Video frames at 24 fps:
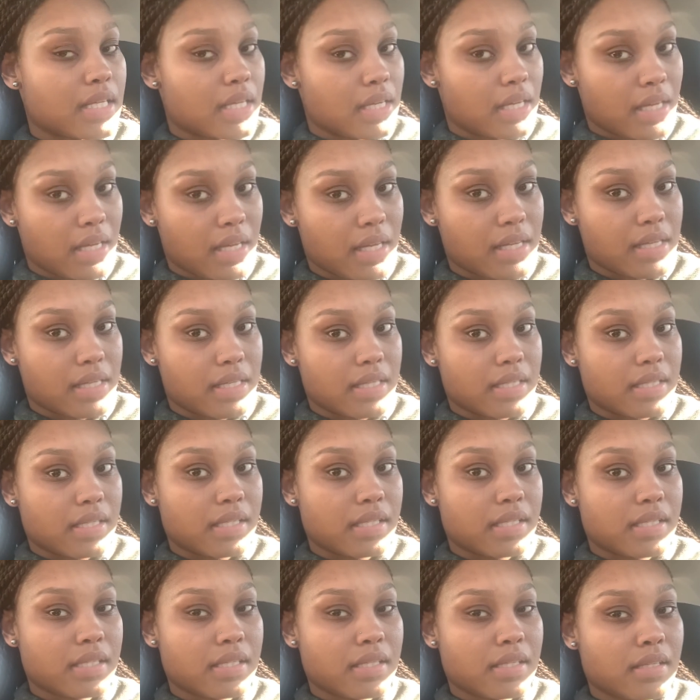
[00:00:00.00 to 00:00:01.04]

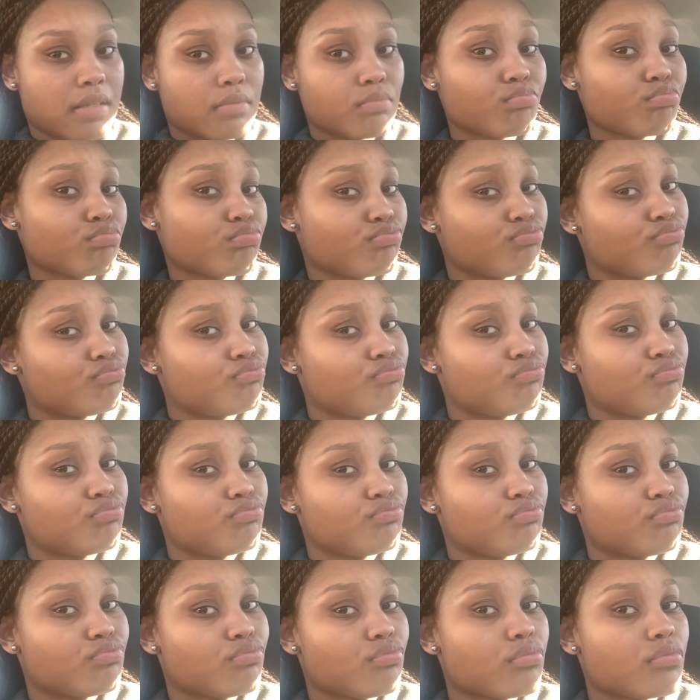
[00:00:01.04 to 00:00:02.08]
kids.
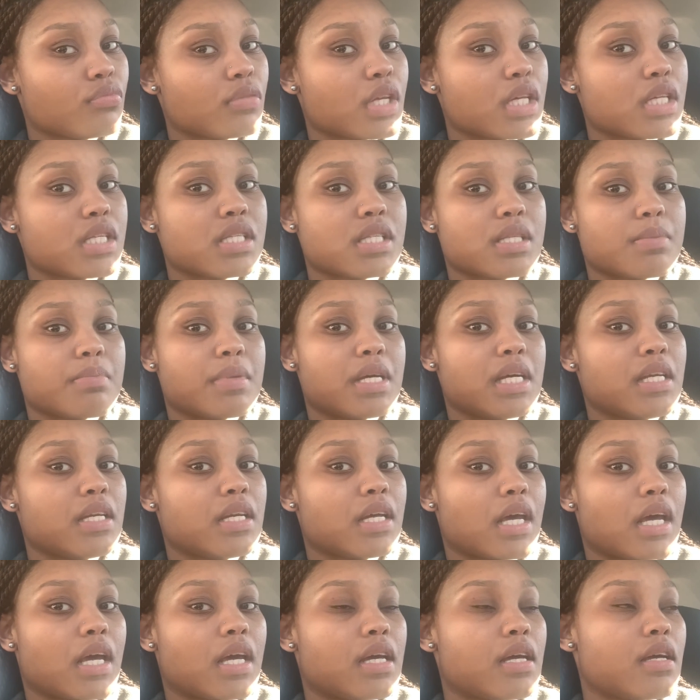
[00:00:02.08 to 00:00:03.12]
It's me
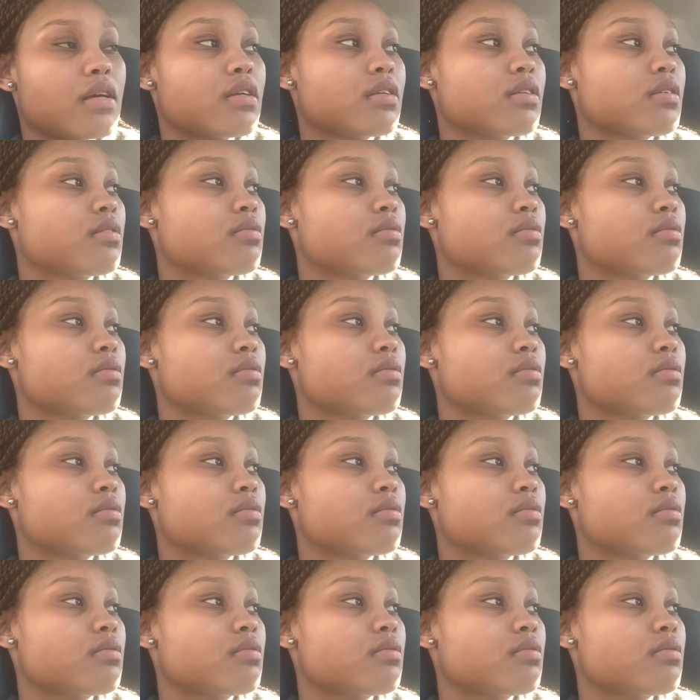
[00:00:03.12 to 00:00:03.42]
day.